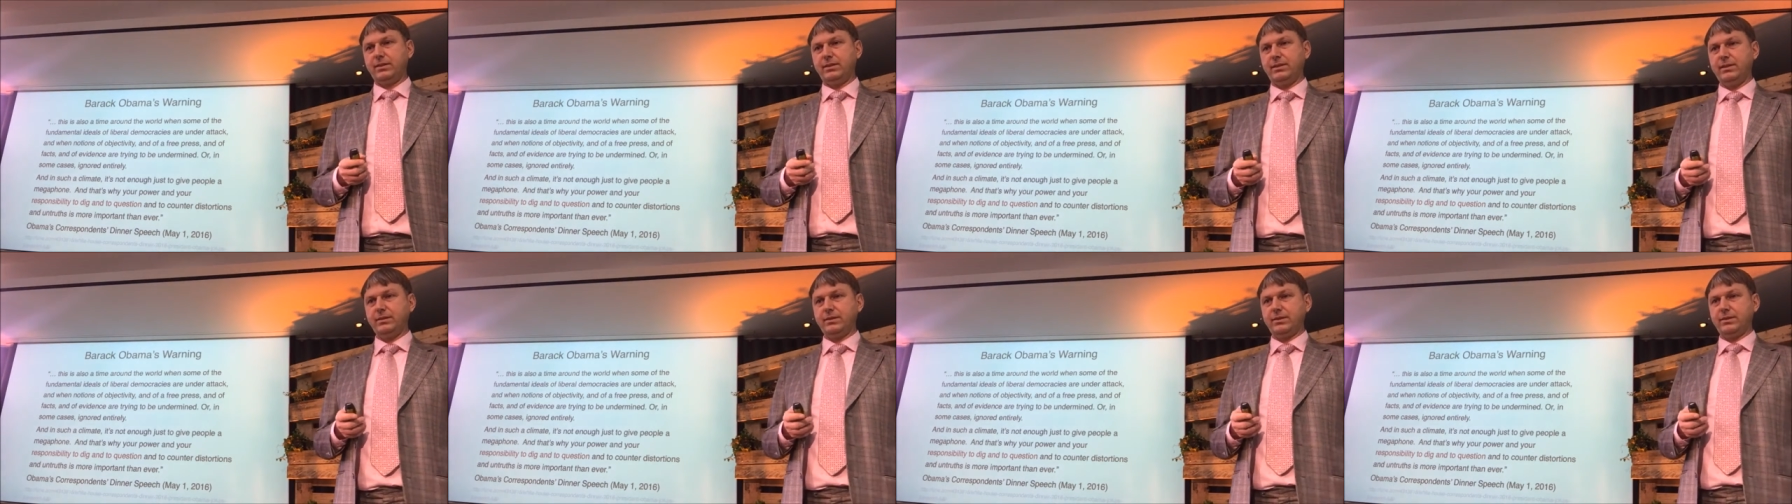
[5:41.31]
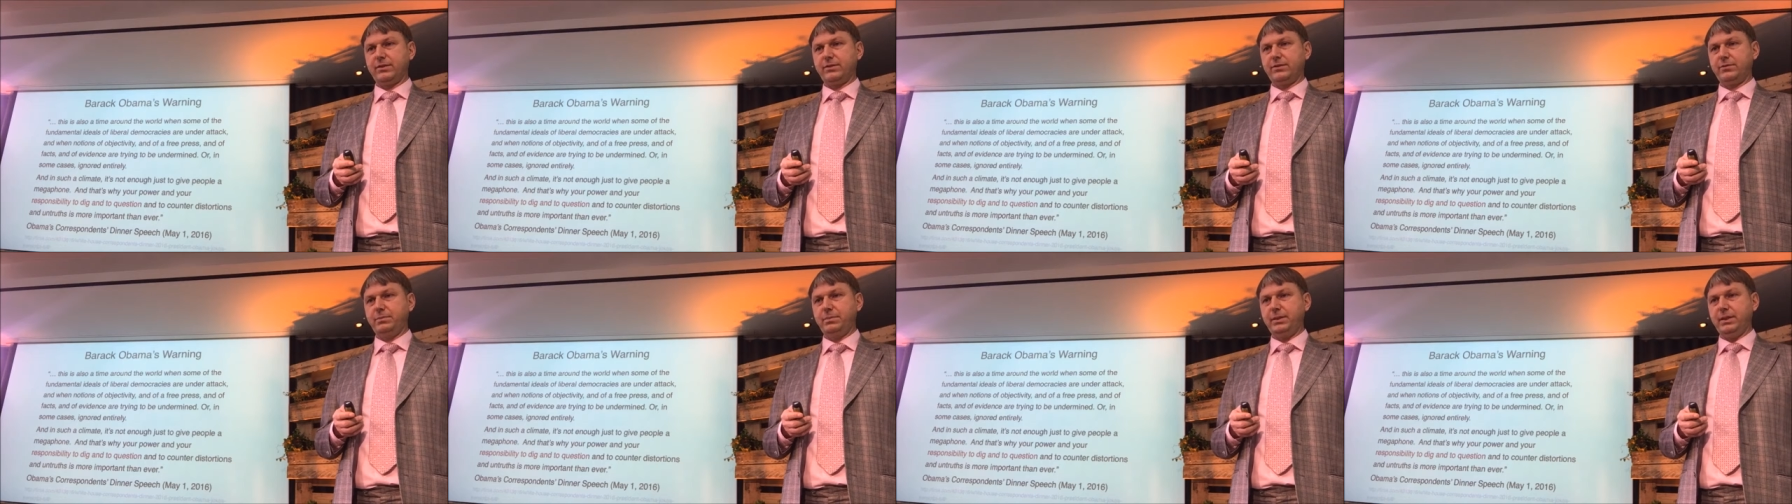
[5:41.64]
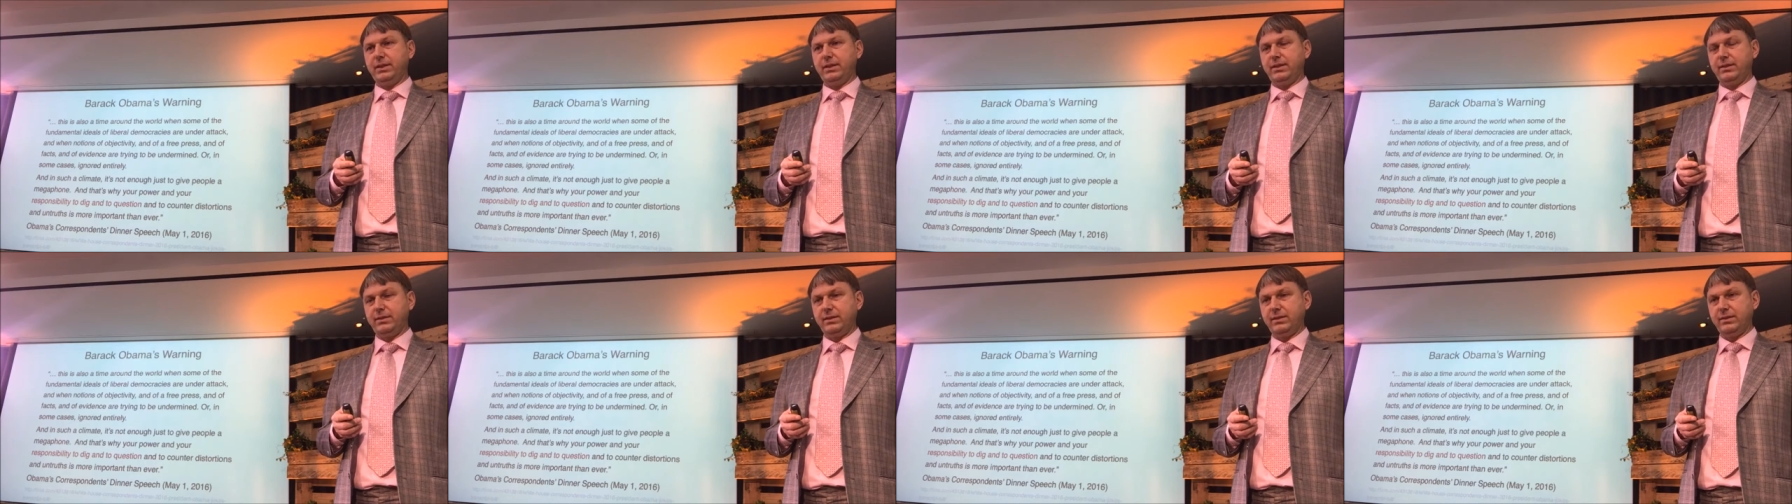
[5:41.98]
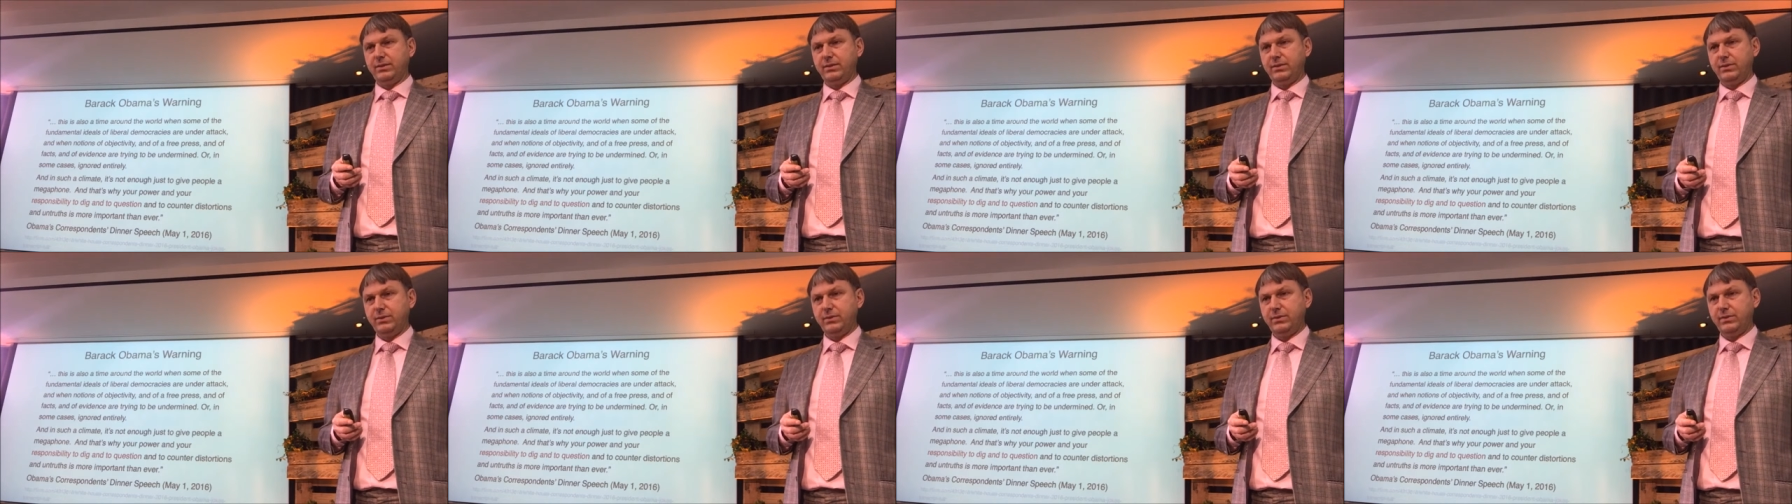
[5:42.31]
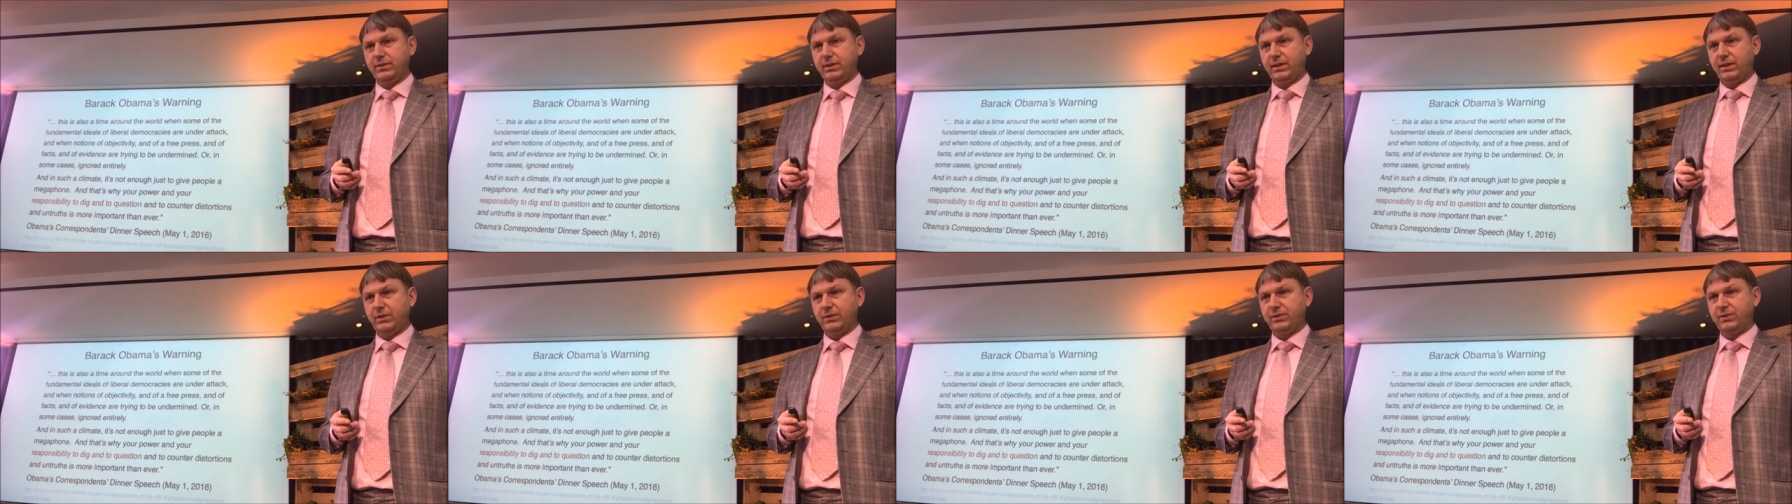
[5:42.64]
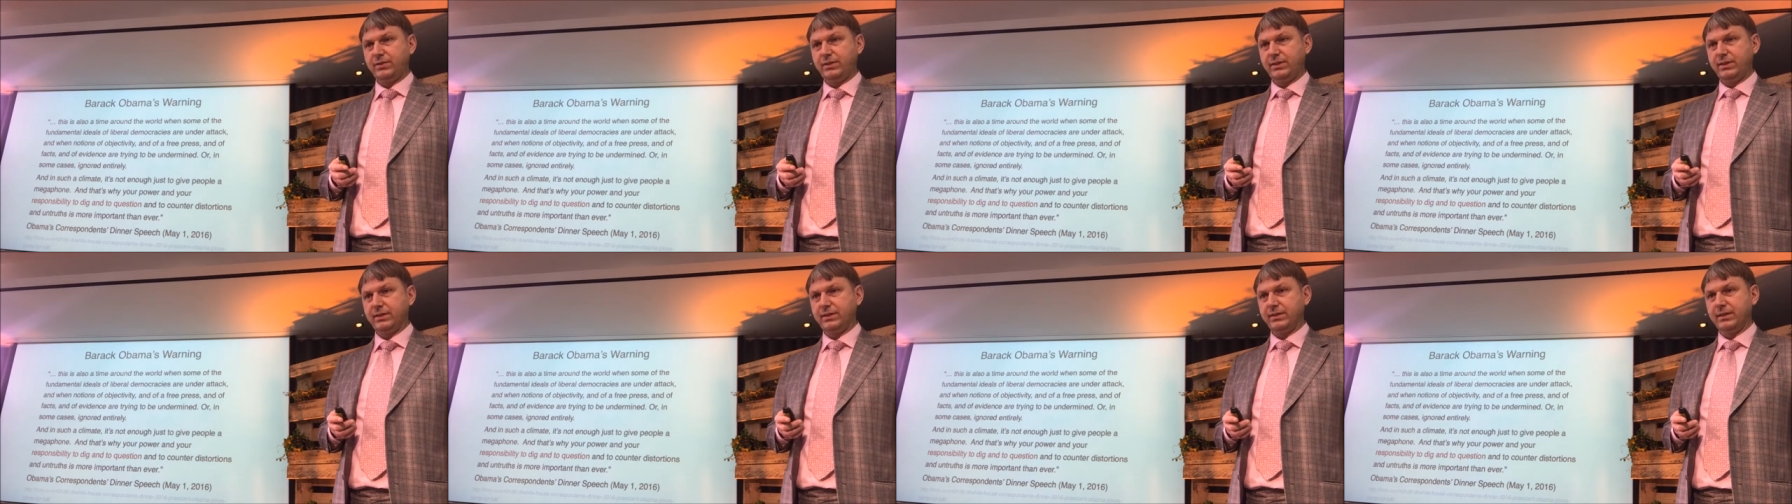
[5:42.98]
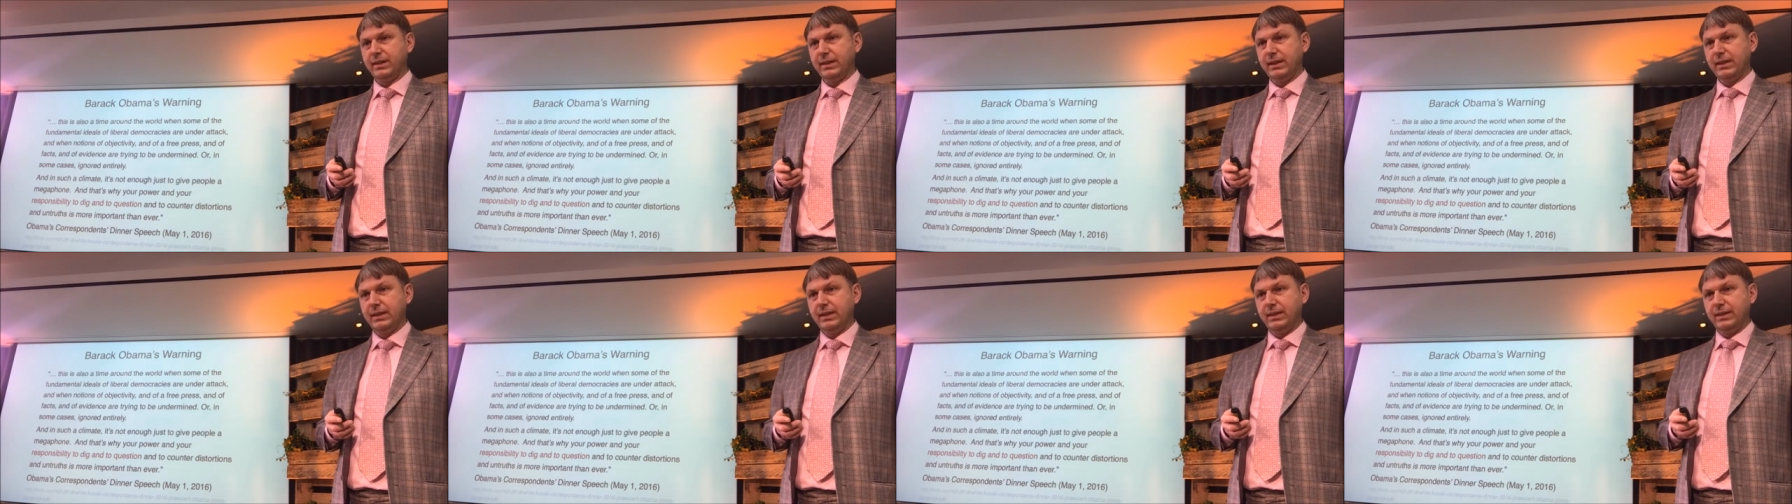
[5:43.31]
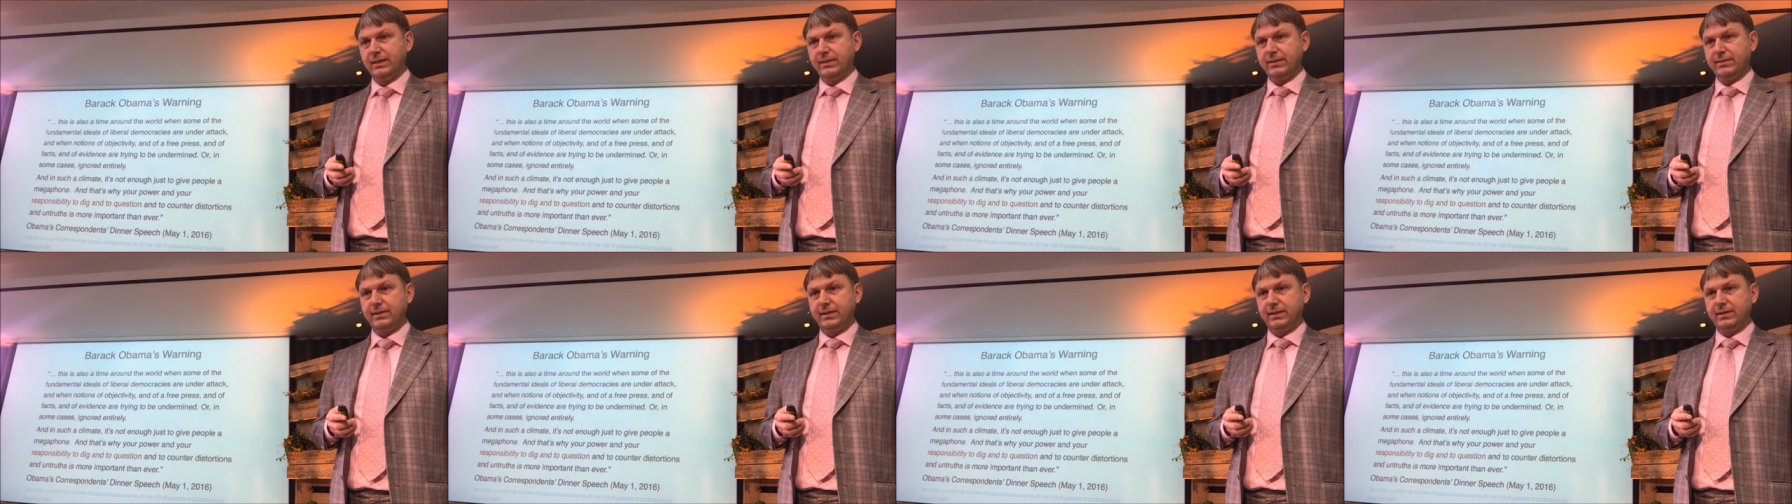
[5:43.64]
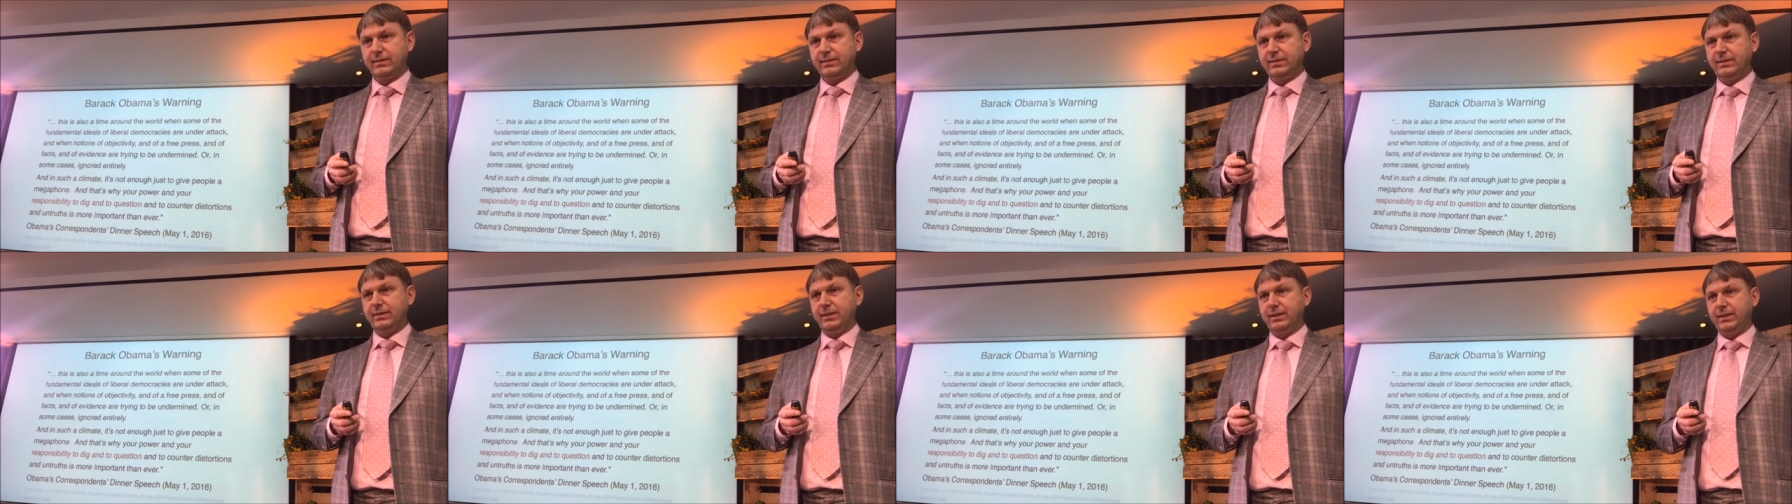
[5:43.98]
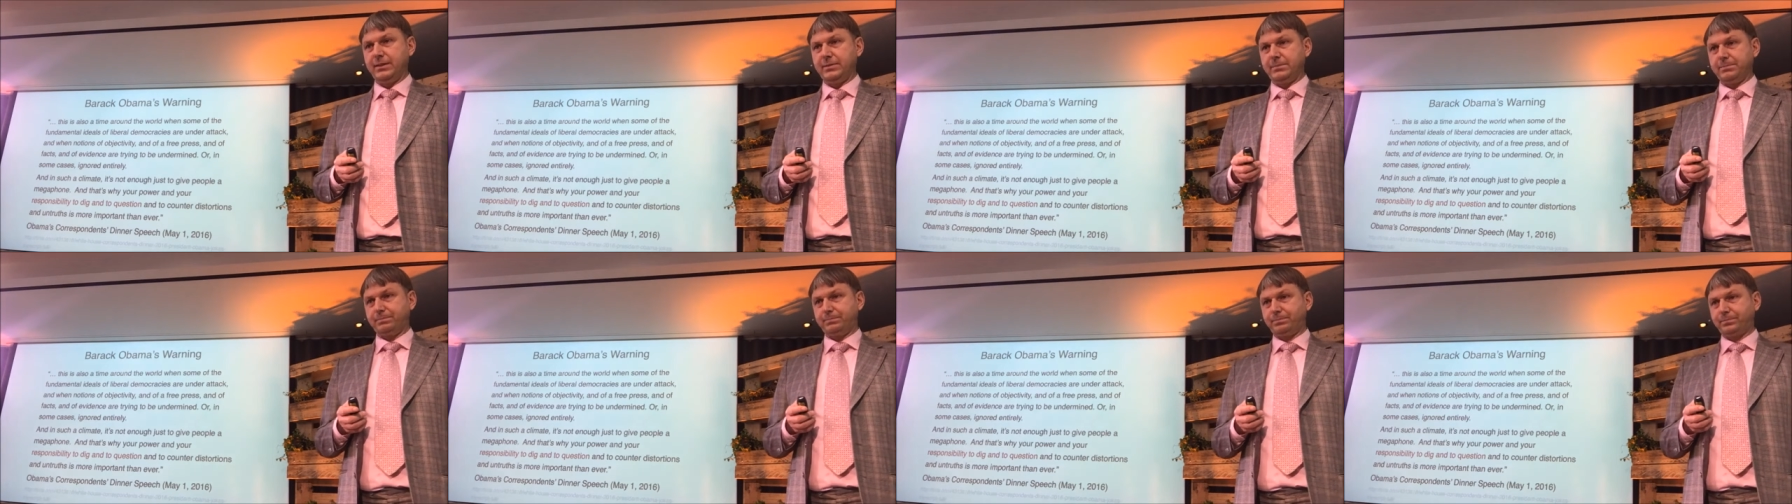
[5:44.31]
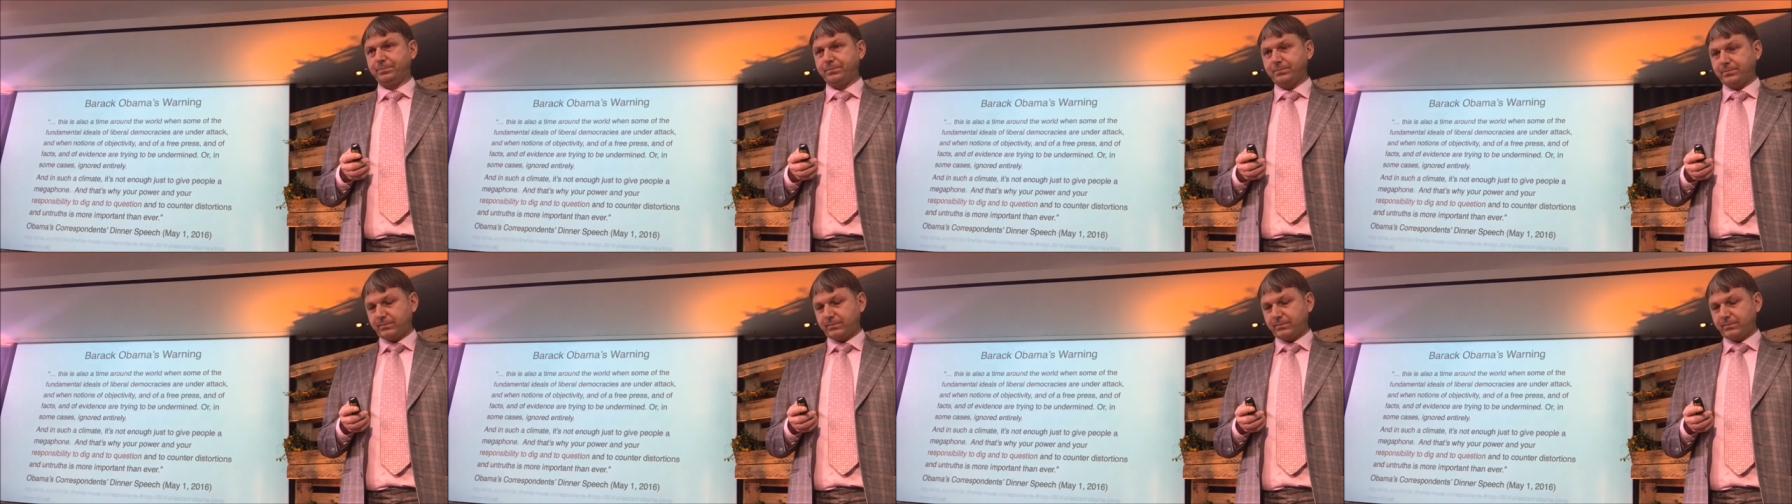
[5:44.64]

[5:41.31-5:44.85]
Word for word: dinner speech in 2016,